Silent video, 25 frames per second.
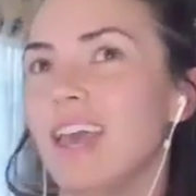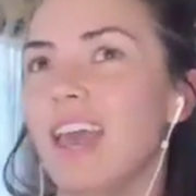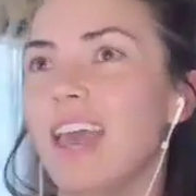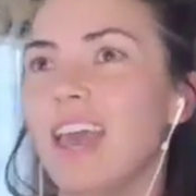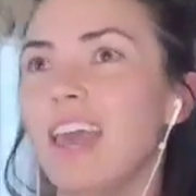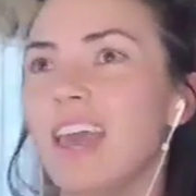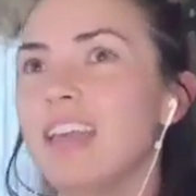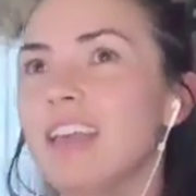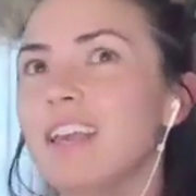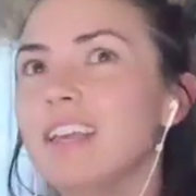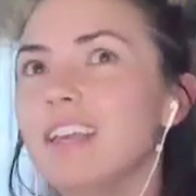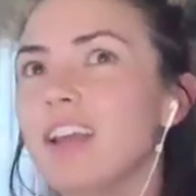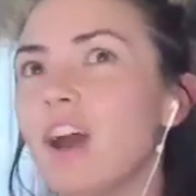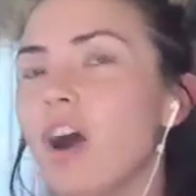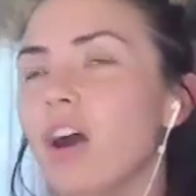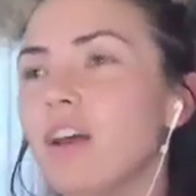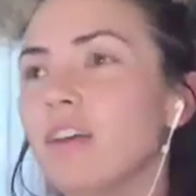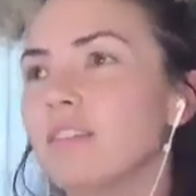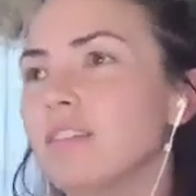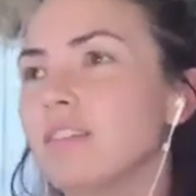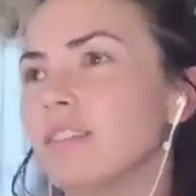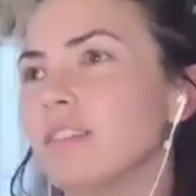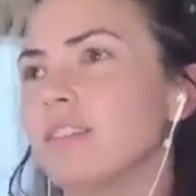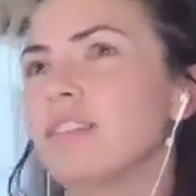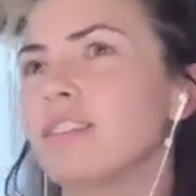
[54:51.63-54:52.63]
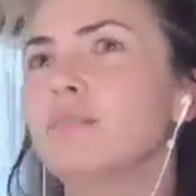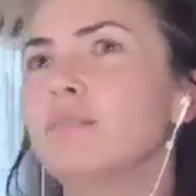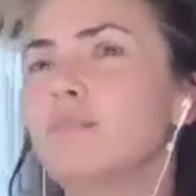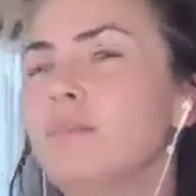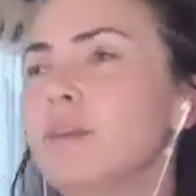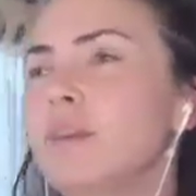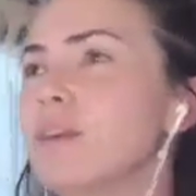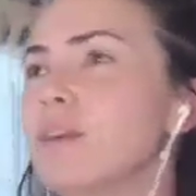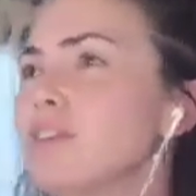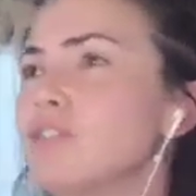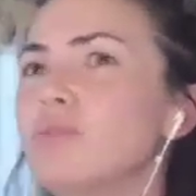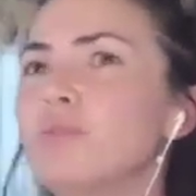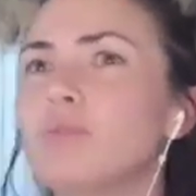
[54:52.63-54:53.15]
a
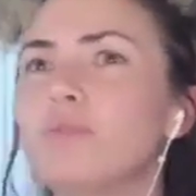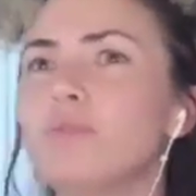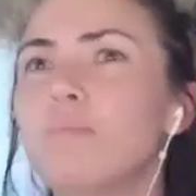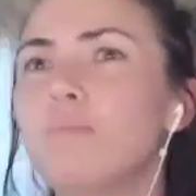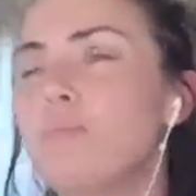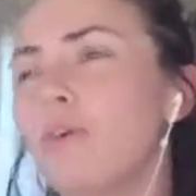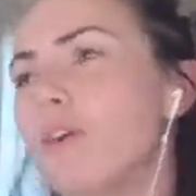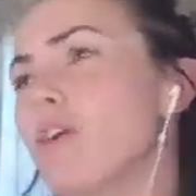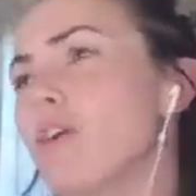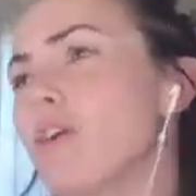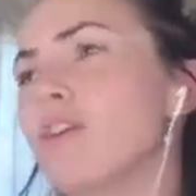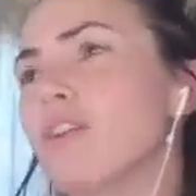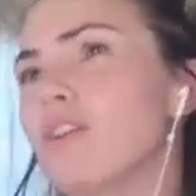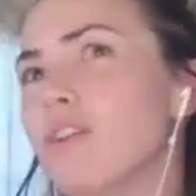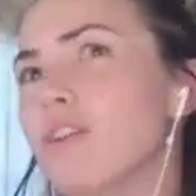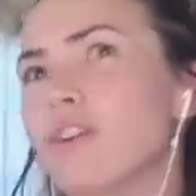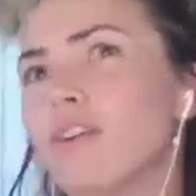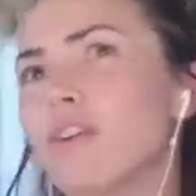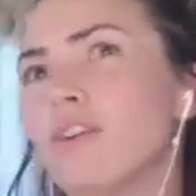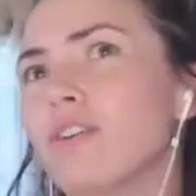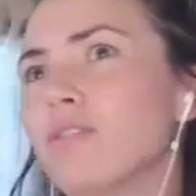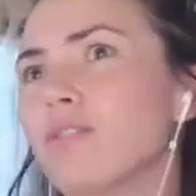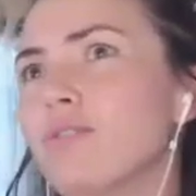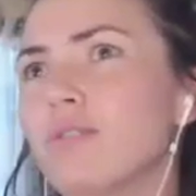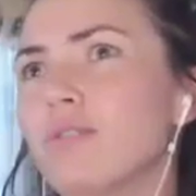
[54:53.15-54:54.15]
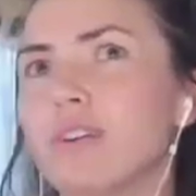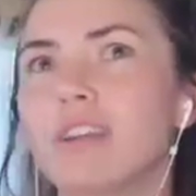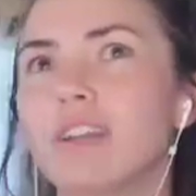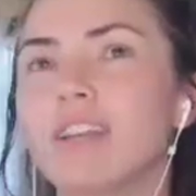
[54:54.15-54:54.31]
spiritual partner or,